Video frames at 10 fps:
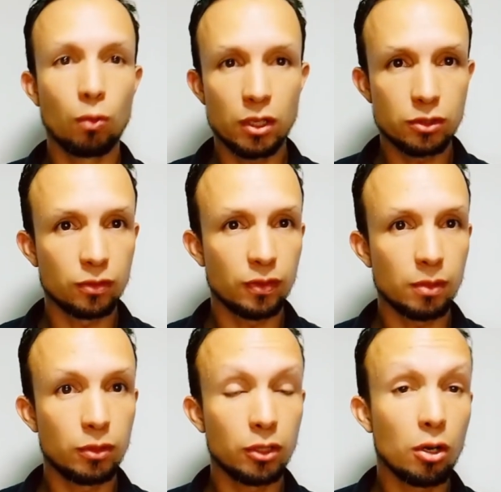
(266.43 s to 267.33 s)
what's your
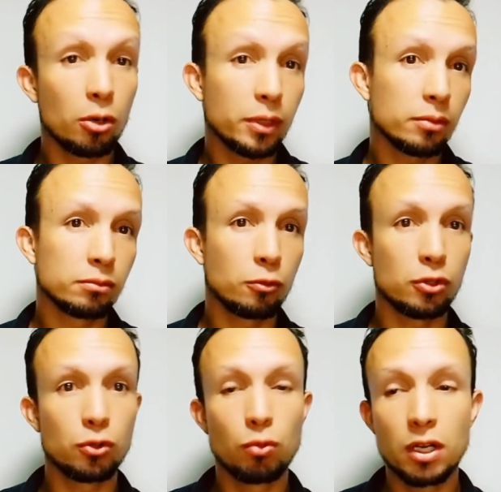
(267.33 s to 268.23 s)
favorite hobby?
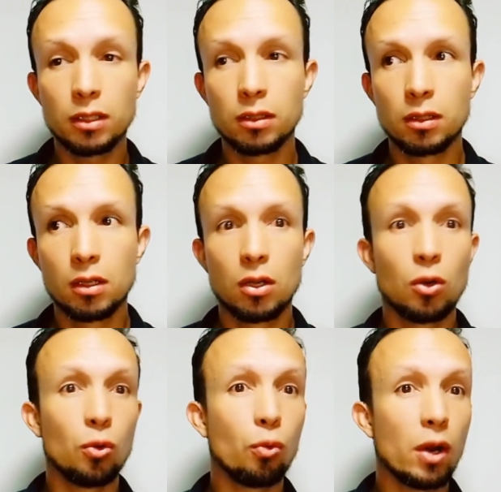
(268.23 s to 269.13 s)
Question 1.
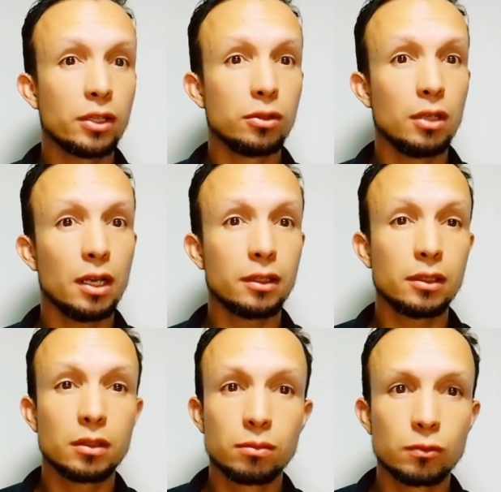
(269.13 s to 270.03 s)
Why do you like
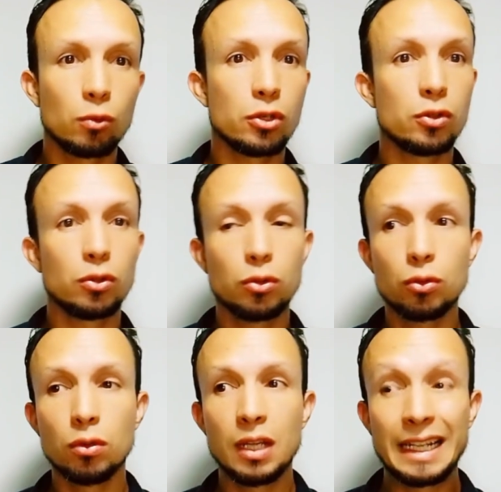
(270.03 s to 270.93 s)
it? Question
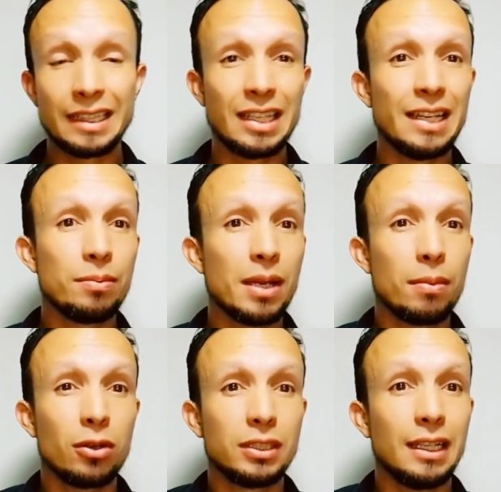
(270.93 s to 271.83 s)
2. Tell me
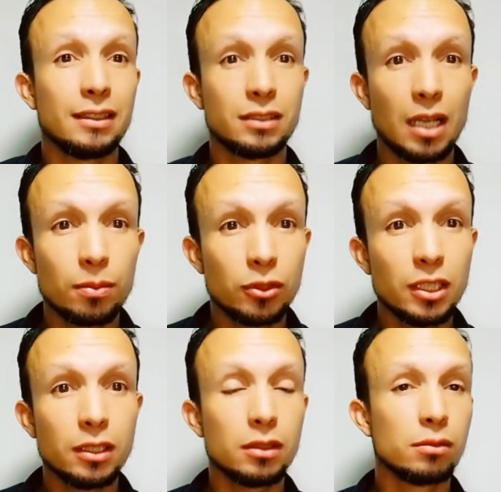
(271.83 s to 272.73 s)
about the last time you
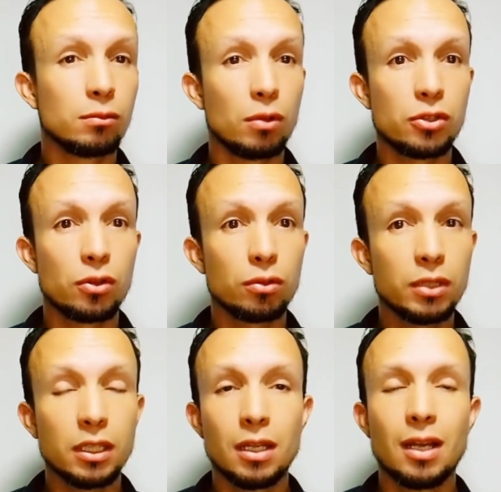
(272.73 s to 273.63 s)
did it. Question
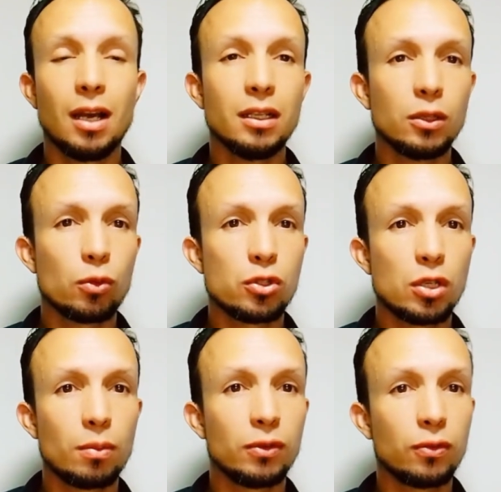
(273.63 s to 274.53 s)
3. And the
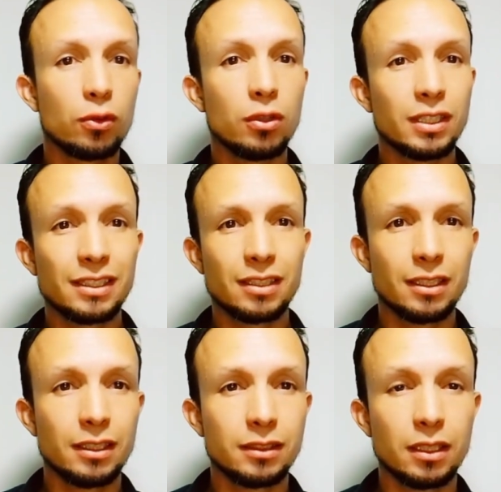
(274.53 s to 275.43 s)
question number 4 is
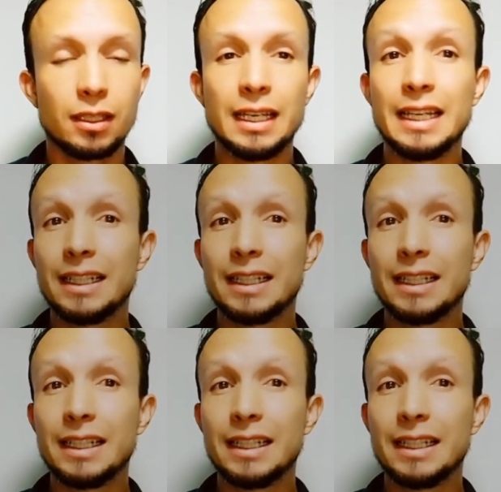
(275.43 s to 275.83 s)
an essay.